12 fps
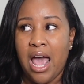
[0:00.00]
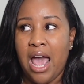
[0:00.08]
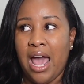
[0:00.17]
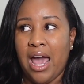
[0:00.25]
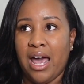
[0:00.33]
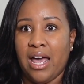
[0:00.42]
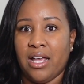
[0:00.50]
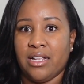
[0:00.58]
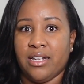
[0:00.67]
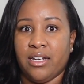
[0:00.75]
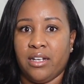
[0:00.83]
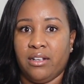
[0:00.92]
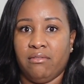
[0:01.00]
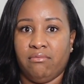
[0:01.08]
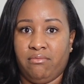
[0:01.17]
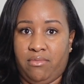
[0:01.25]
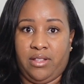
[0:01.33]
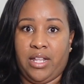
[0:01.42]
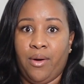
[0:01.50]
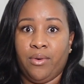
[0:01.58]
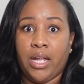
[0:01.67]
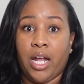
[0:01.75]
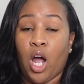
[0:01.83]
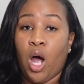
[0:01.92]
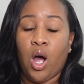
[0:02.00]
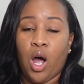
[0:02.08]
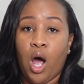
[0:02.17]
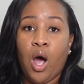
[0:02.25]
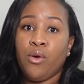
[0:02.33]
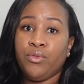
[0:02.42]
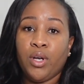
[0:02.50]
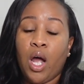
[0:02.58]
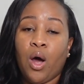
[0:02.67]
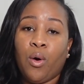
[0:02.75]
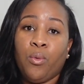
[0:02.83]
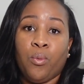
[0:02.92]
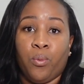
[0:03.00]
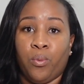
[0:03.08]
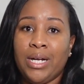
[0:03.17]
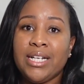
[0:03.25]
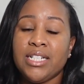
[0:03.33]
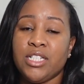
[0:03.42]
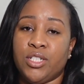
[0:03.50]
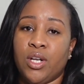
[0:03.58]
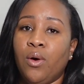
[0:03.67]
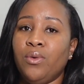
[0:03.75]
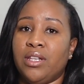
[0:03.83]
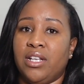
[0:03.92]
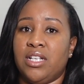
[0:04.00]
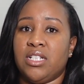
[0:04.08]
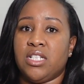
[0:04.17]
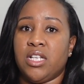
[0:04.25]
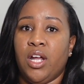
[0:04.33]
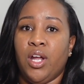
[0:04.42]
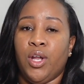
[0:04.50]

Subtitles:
And they were like, oh no, we didn't know this.